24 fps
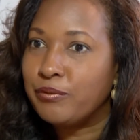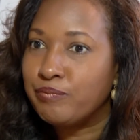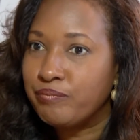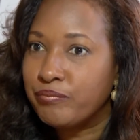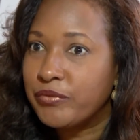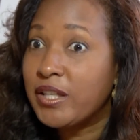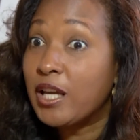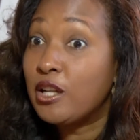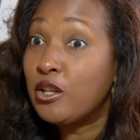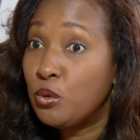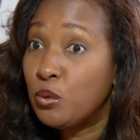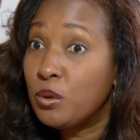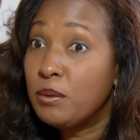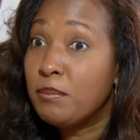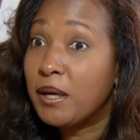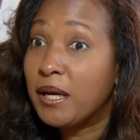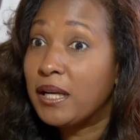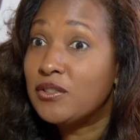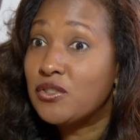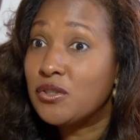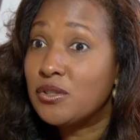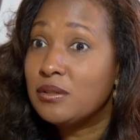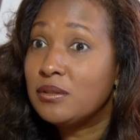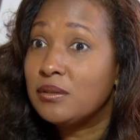can you
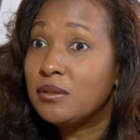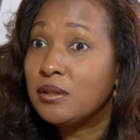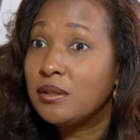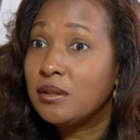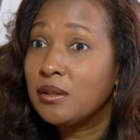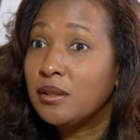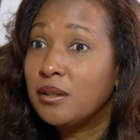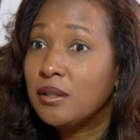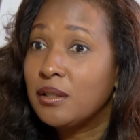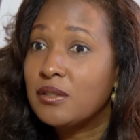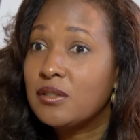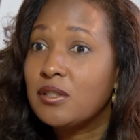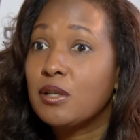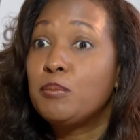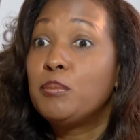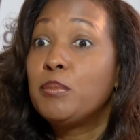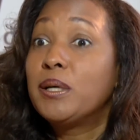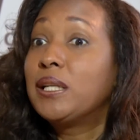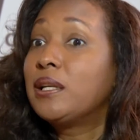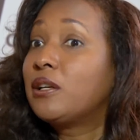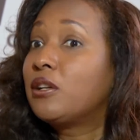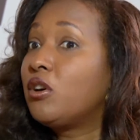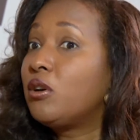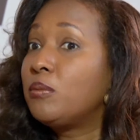imagine?
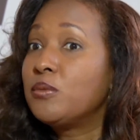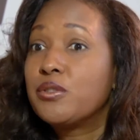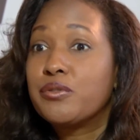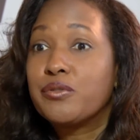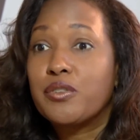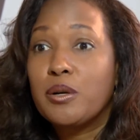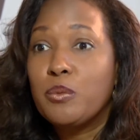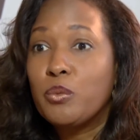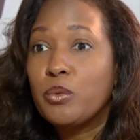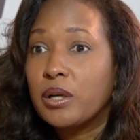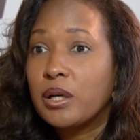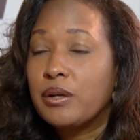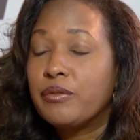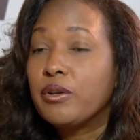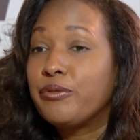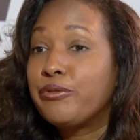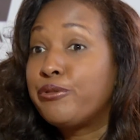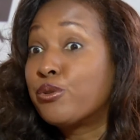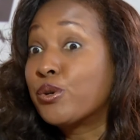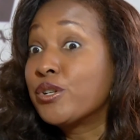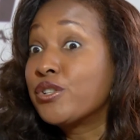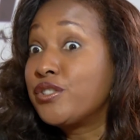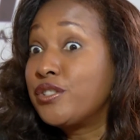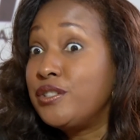Somebody comes from wherever,
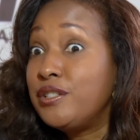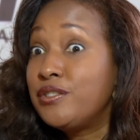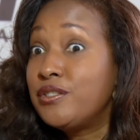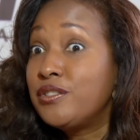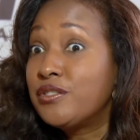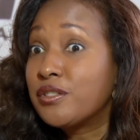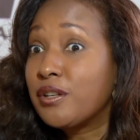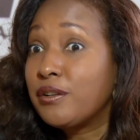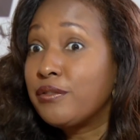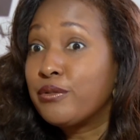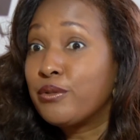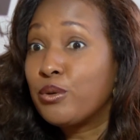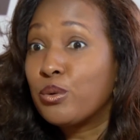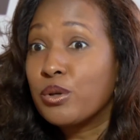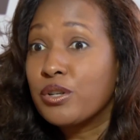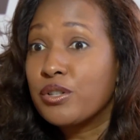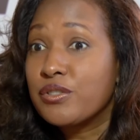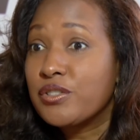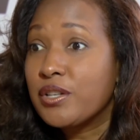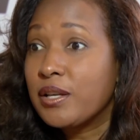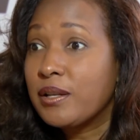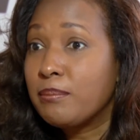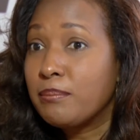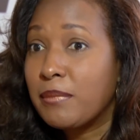Four Seasons, of
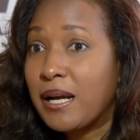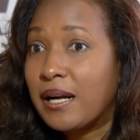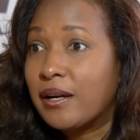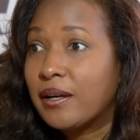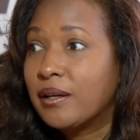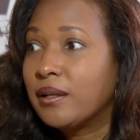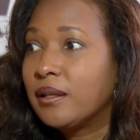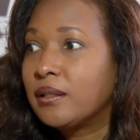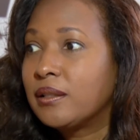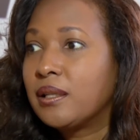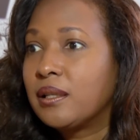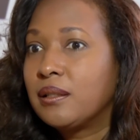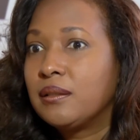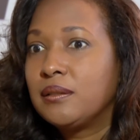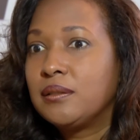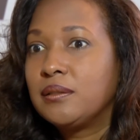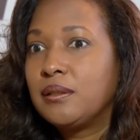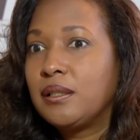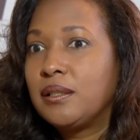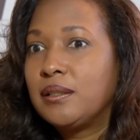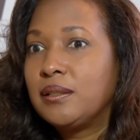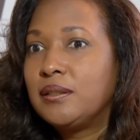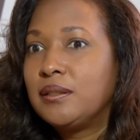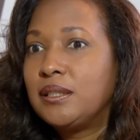course, and Marriott
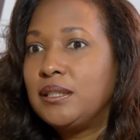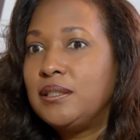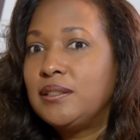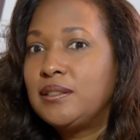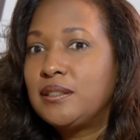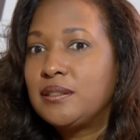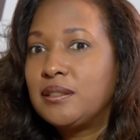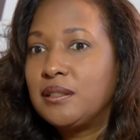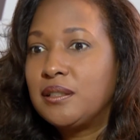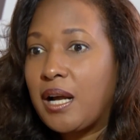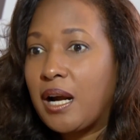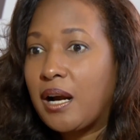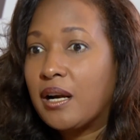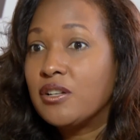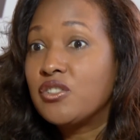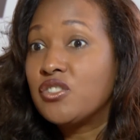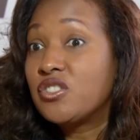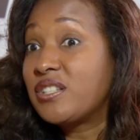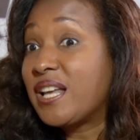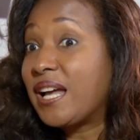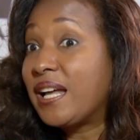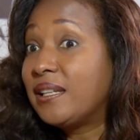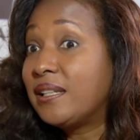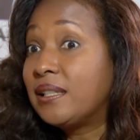and these large
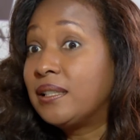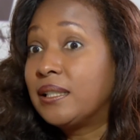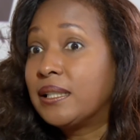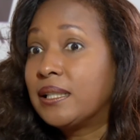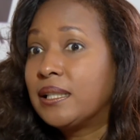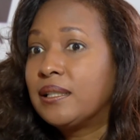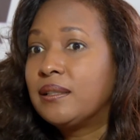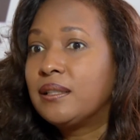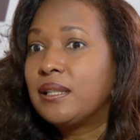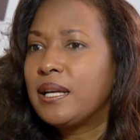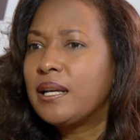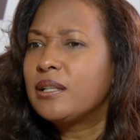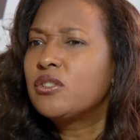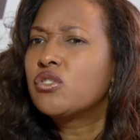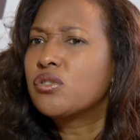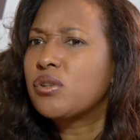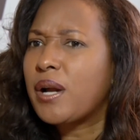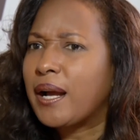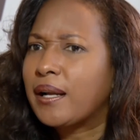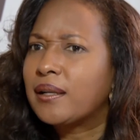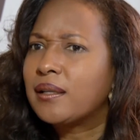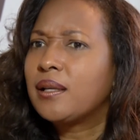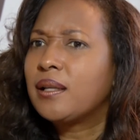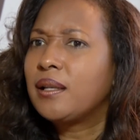Sandy Lane, they
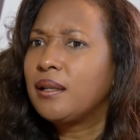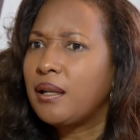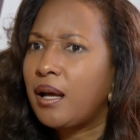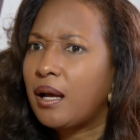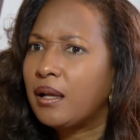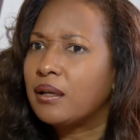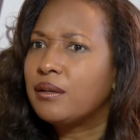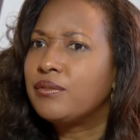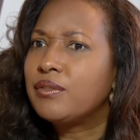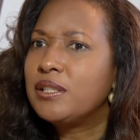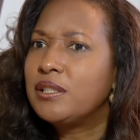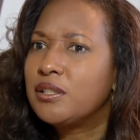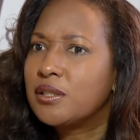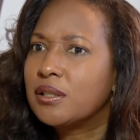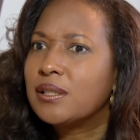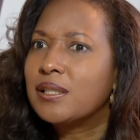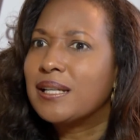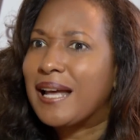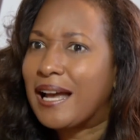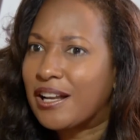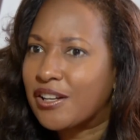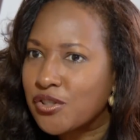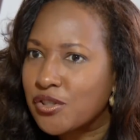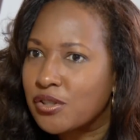attract a lot of
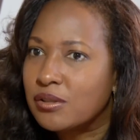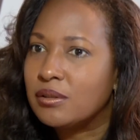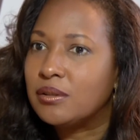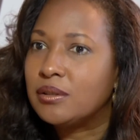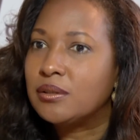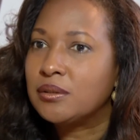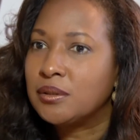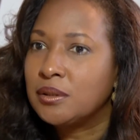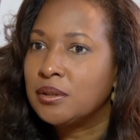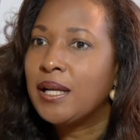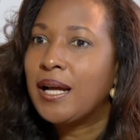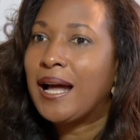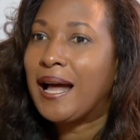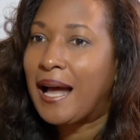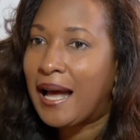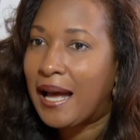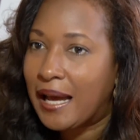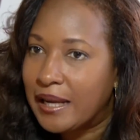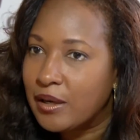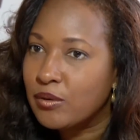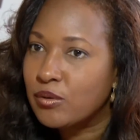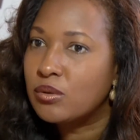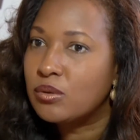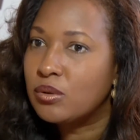international
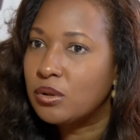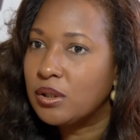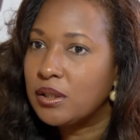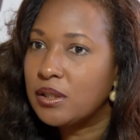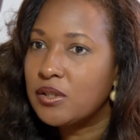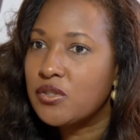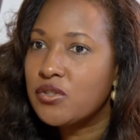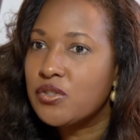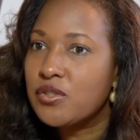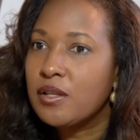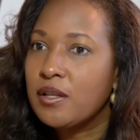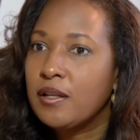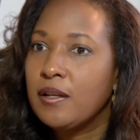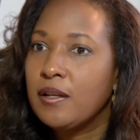high rollers.